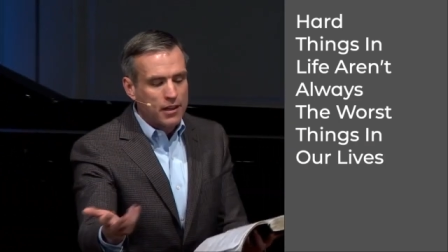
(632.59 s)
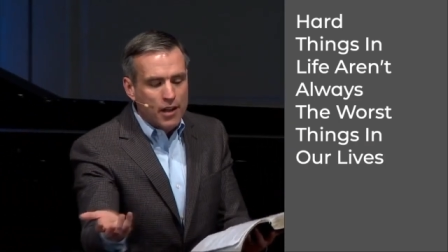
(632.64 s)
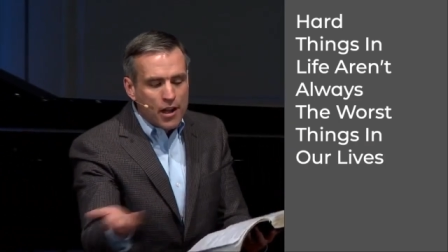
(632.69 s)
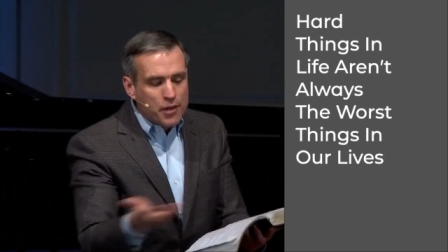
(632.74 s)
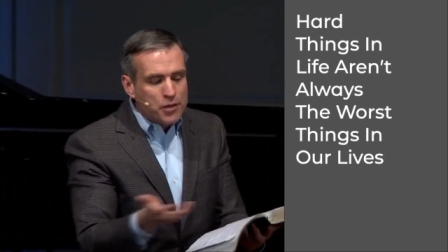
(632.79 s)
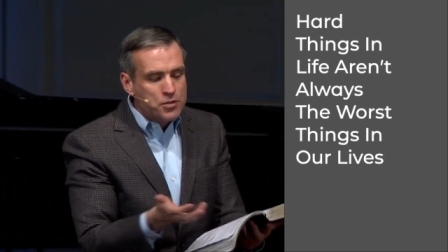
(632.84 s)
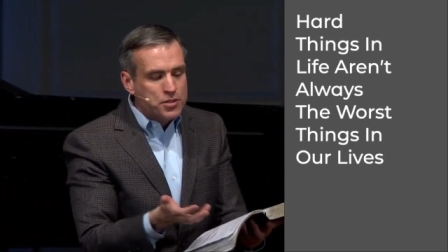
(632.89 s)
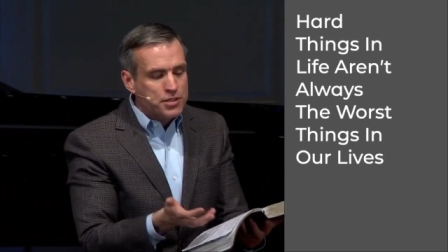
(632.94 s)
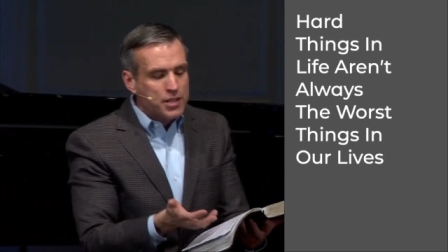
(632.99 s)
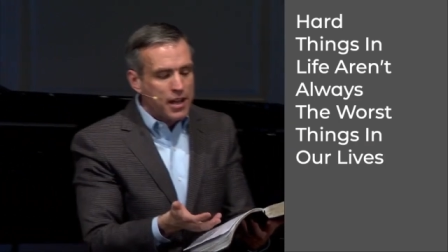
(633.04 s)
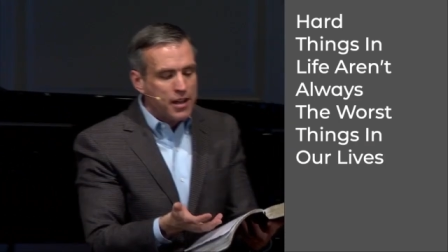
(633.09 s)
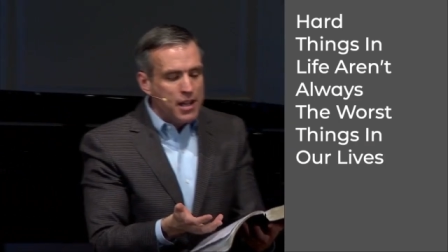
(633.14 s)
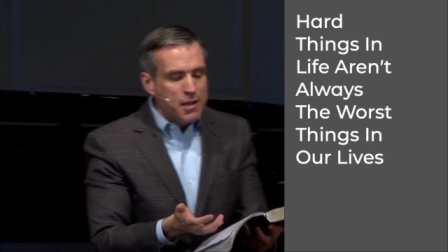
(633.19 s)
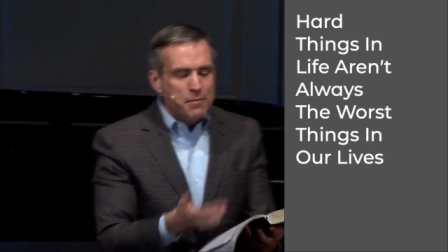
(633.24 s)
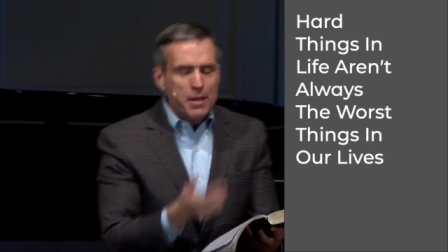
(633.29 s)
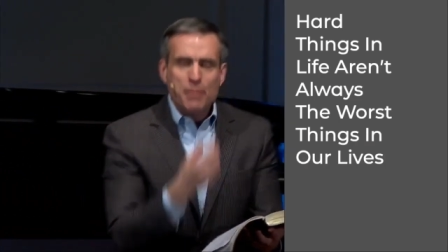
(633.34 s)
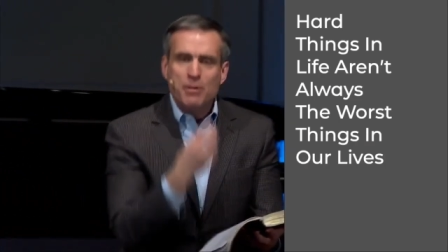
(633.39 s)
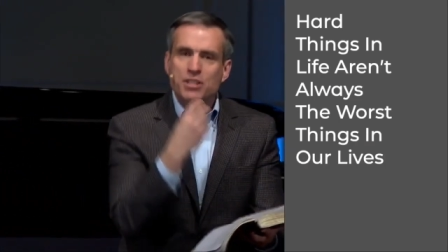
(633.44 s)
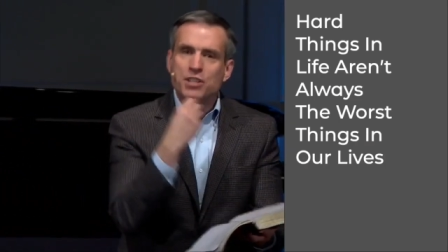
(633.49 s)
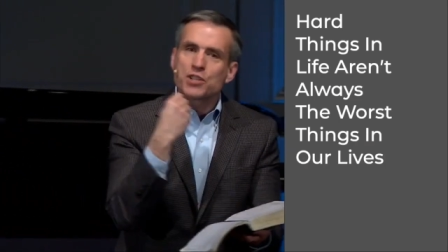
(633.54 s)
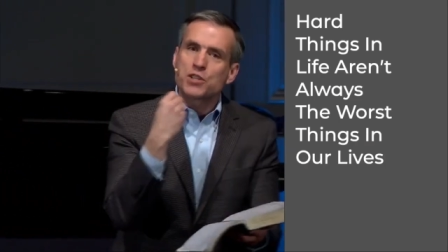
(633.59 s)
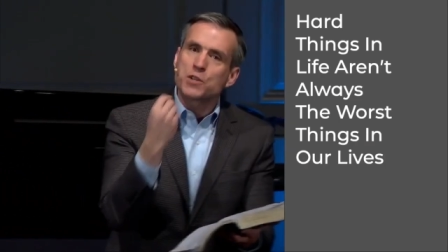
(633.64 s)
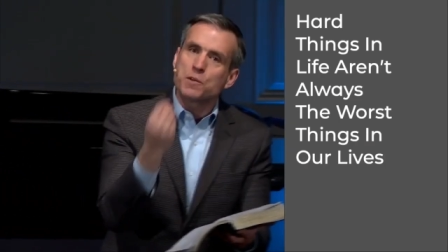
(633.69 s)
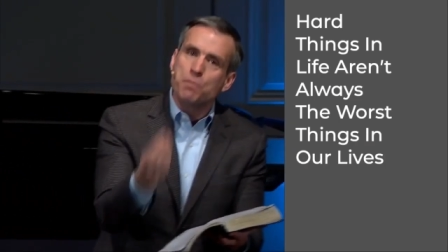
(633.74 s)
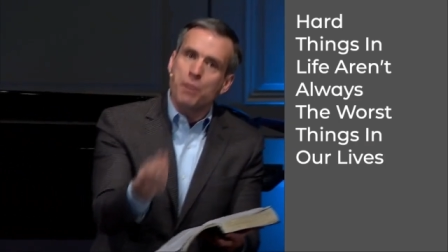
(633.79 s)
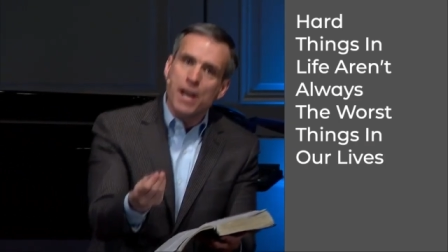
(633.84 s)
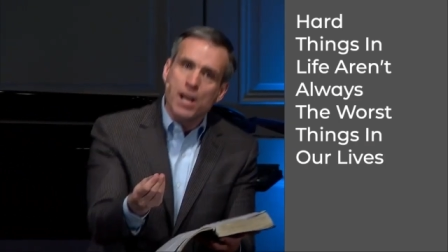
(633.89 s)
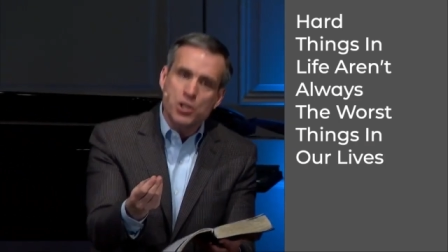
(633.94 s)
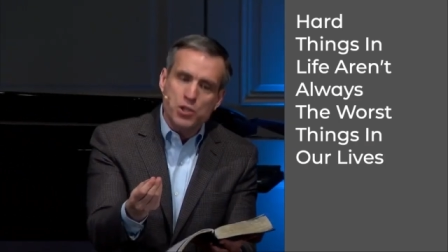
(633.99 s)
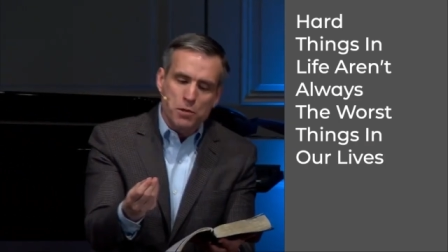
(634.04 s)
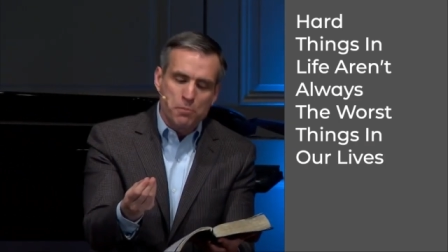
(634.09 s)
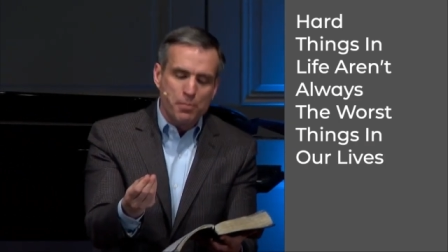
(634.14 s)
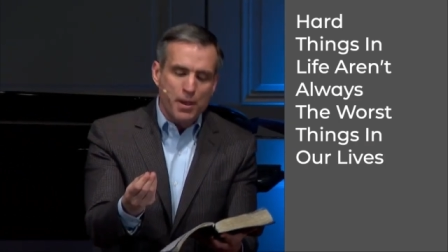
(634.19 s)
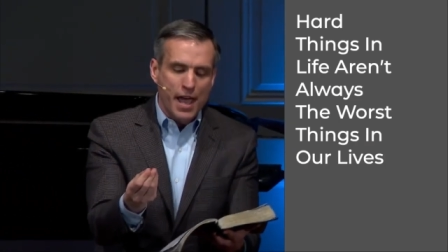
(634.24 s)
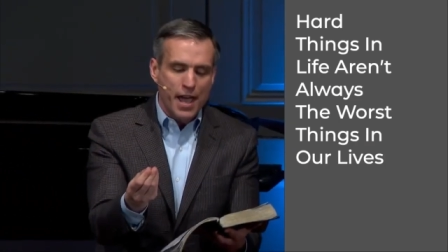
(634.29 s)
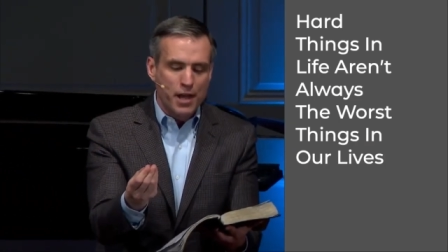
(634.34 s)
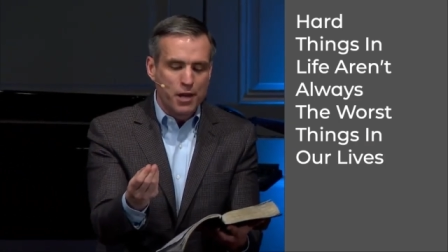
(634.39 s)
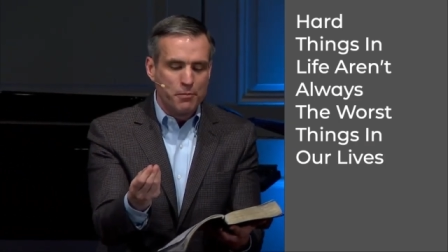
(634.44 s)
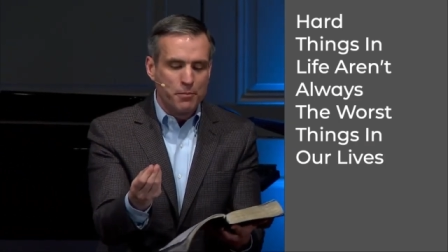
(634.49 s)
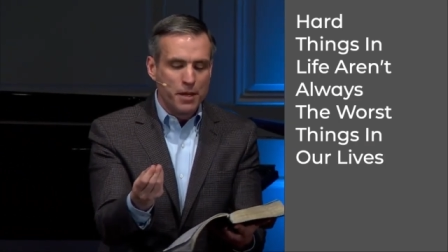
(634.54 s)
The others say maybe it's a speech
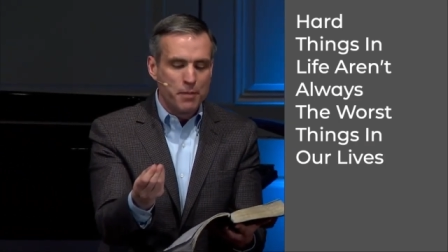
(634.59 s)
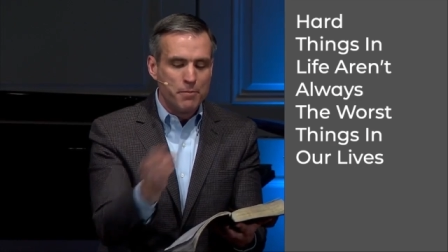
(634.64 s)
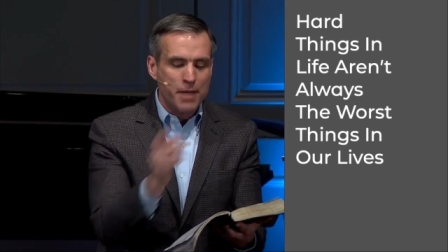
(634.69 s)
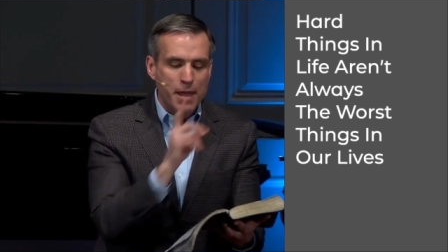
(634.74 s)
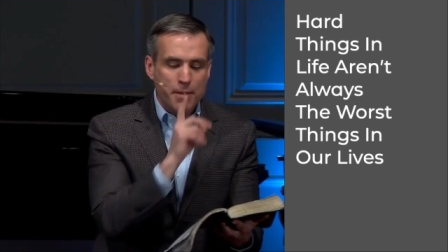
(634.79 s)
impediment.